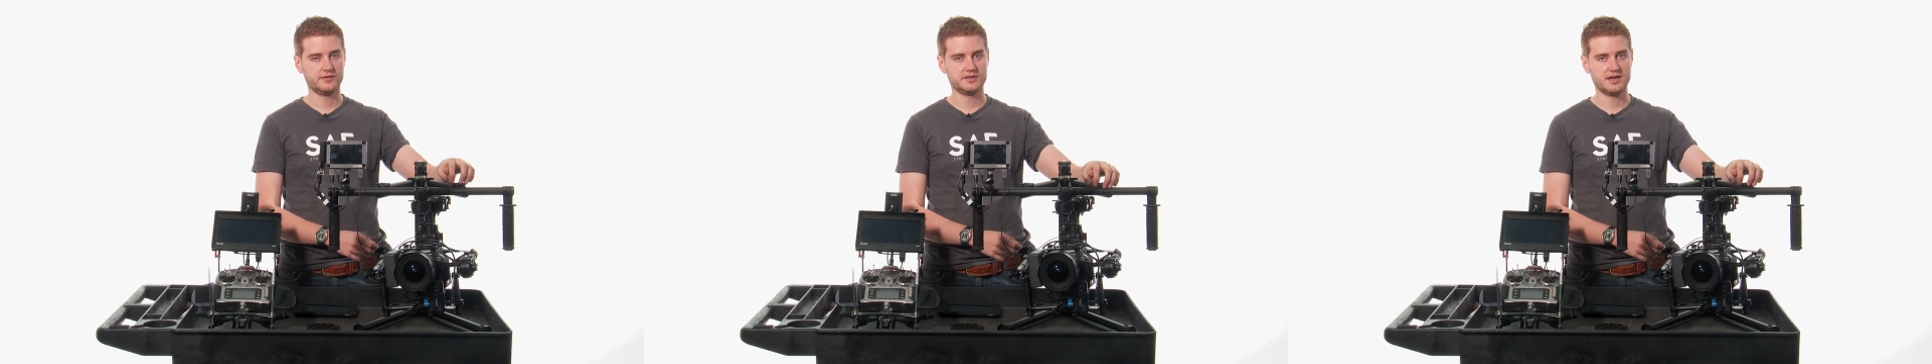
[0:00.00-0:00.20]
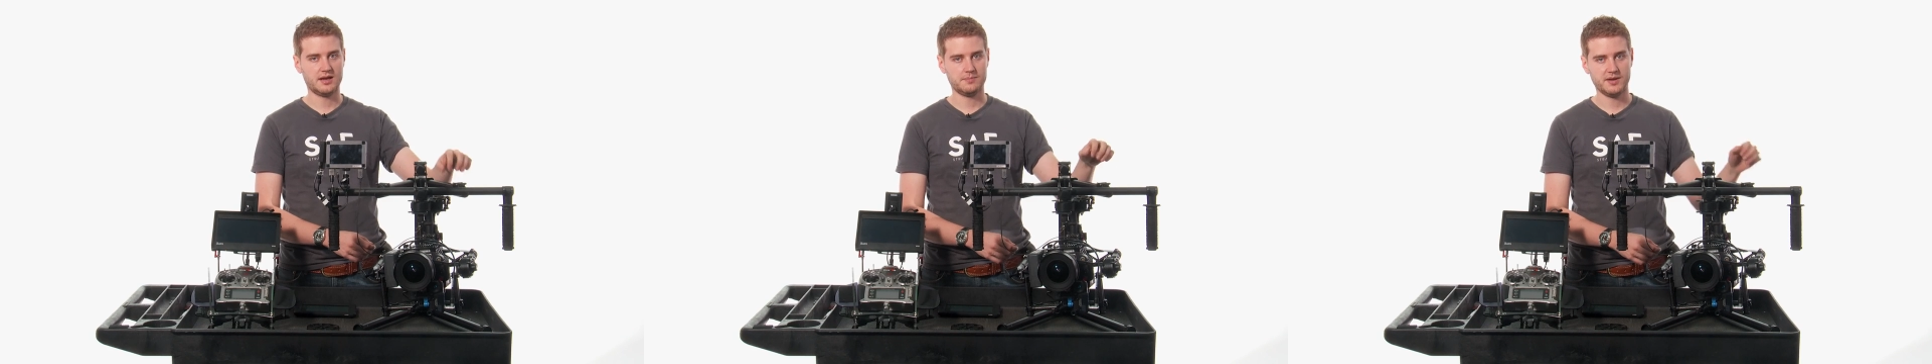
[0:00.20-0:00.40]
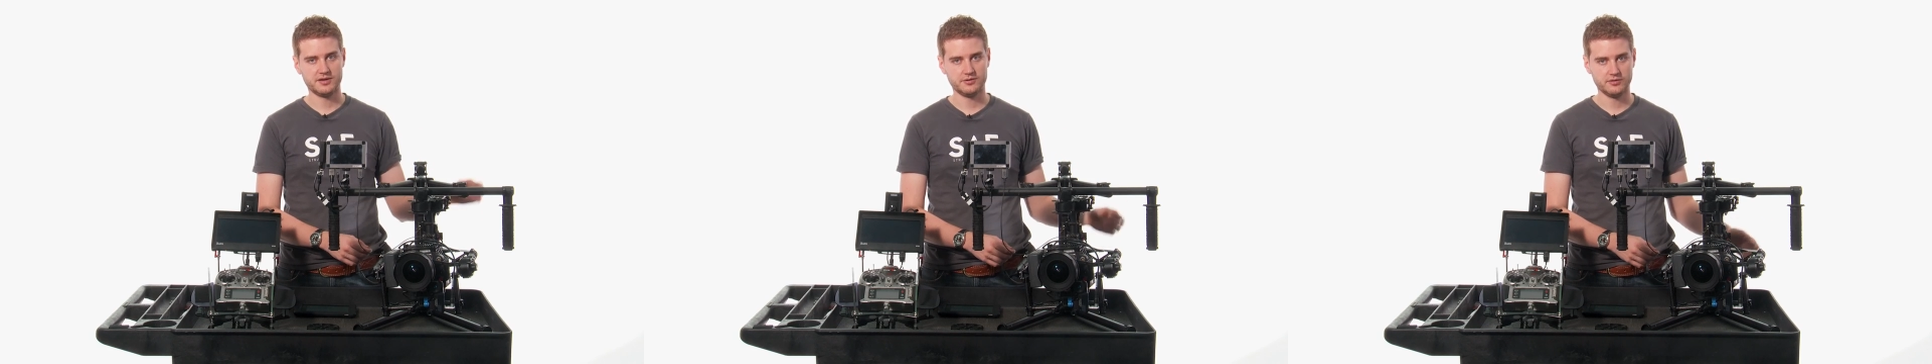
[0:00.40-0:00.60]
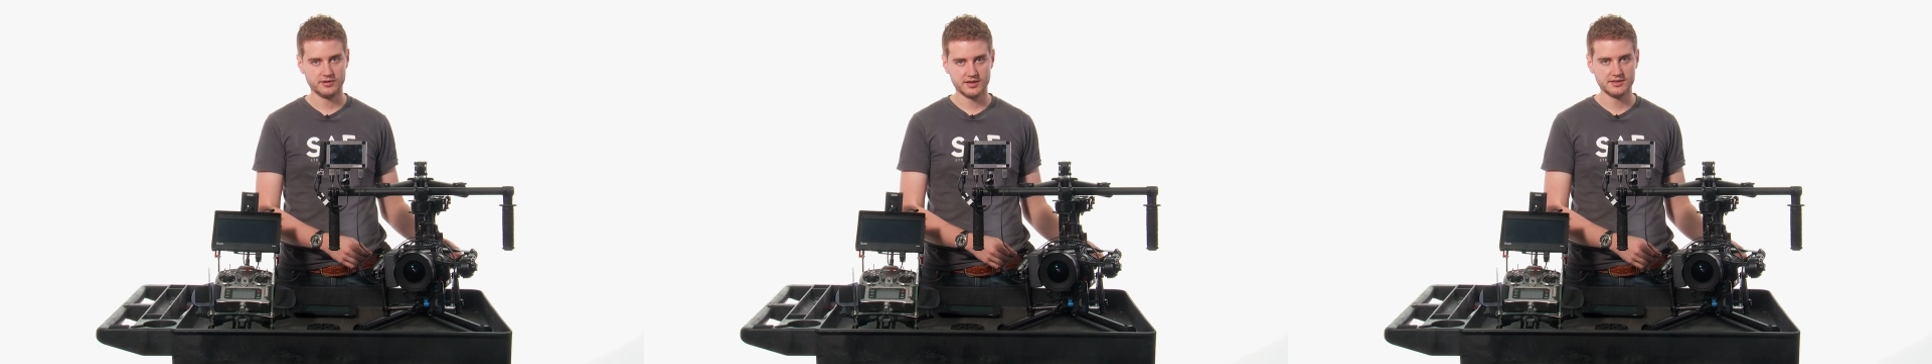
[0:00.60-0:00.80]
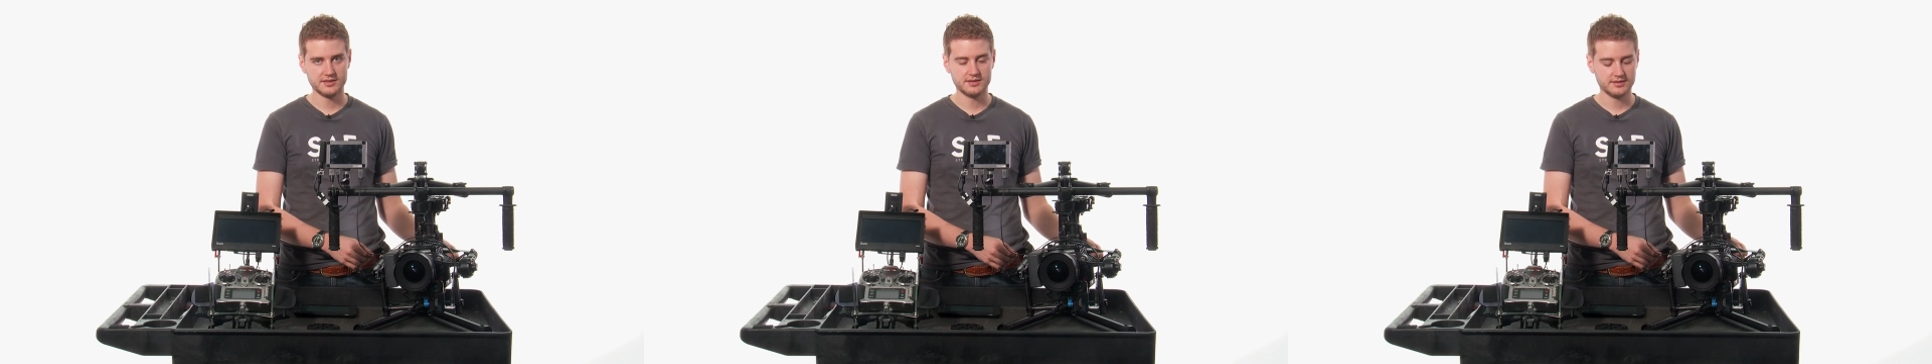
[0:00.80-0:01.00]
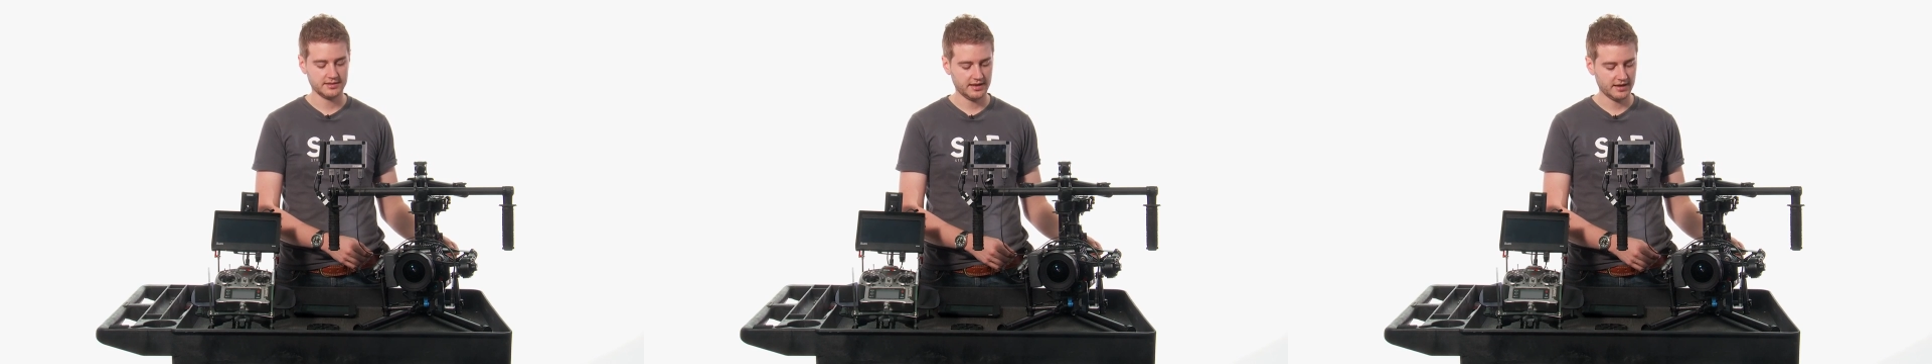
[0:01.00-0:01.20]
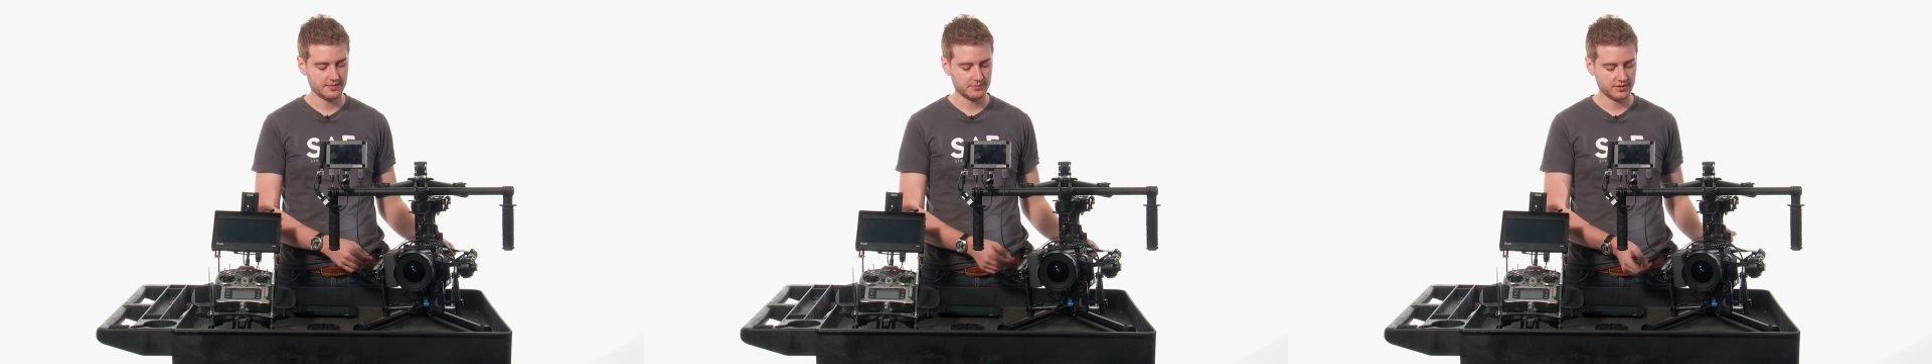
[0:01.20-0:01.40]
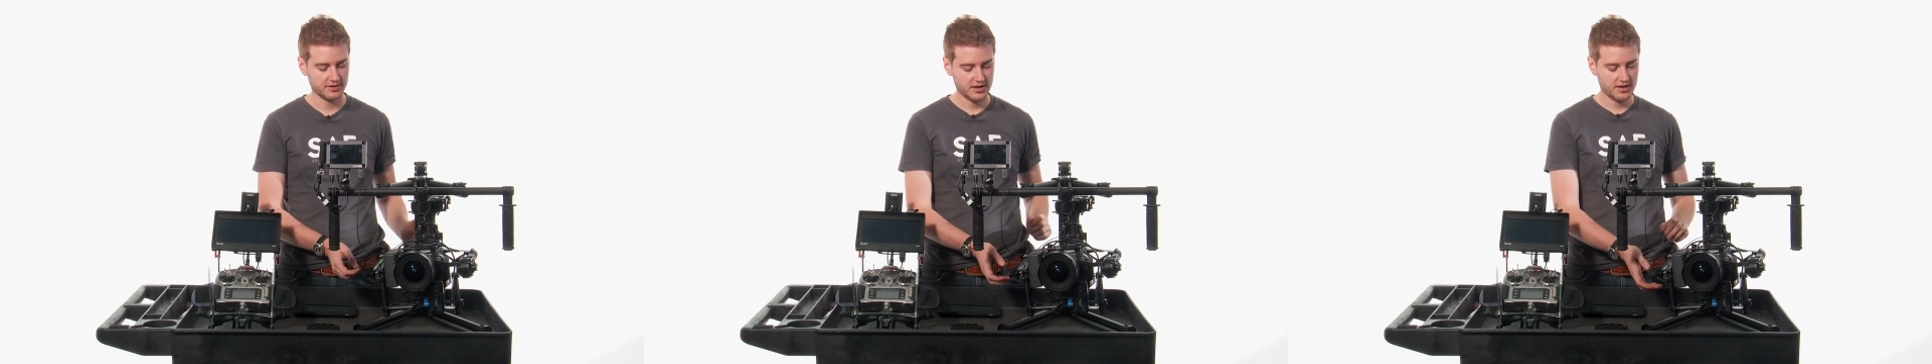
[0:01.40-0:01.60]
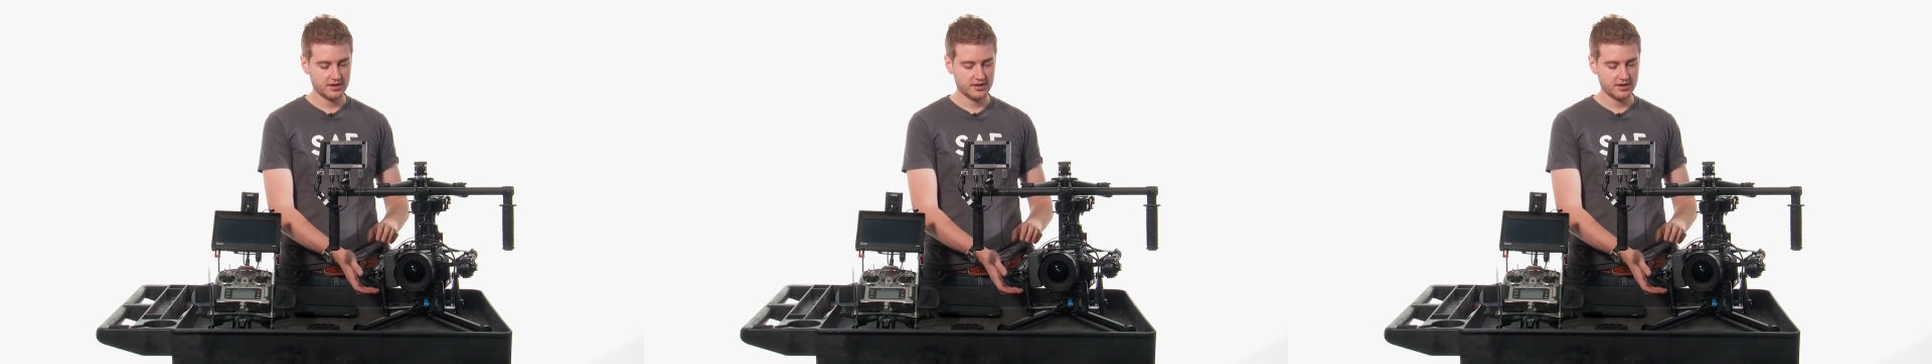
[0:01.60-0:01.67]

the top handle and into the camera.